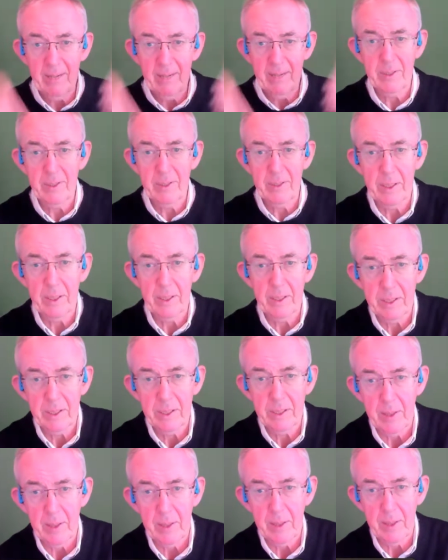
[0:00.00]
going on
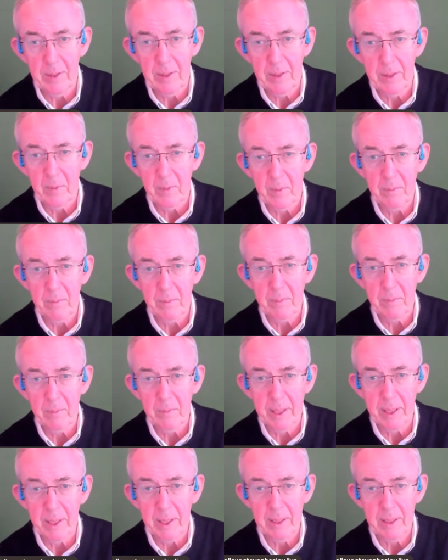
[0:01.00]
around me
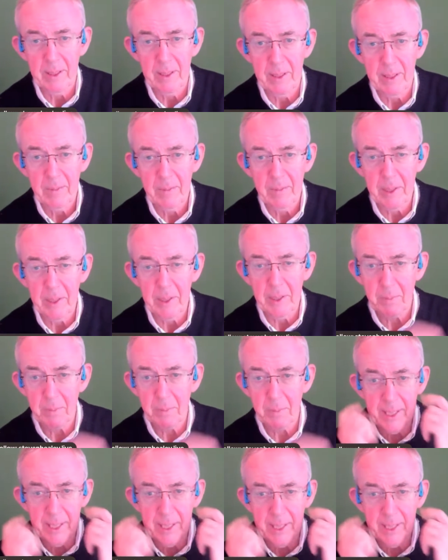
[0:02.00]
because my ears